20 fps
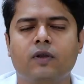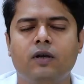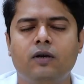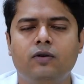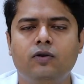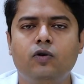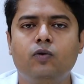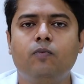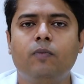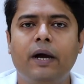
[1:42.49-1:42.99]

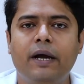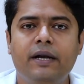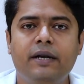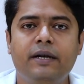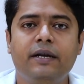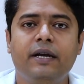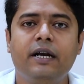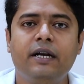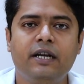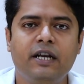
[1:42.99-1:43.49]
you
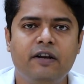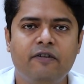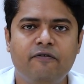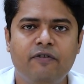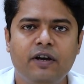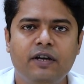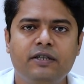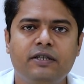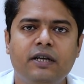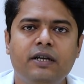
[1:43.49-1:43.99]
might get
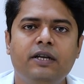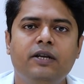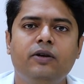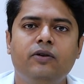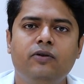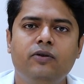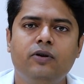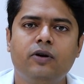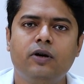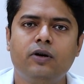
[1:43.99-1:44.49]
infection
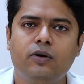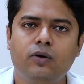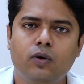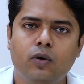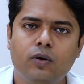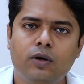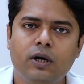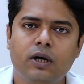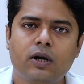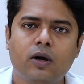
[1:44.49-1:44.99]
in your
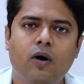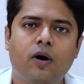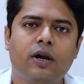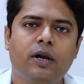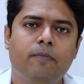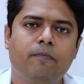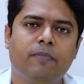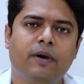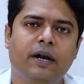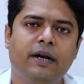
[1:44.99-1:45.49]
donor or
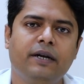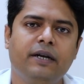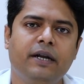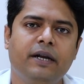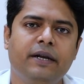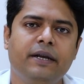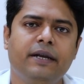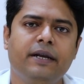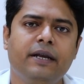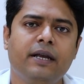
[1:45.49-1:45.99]

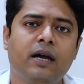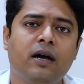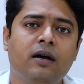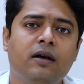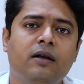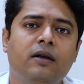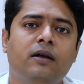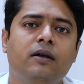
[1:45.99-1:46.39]
implanted area.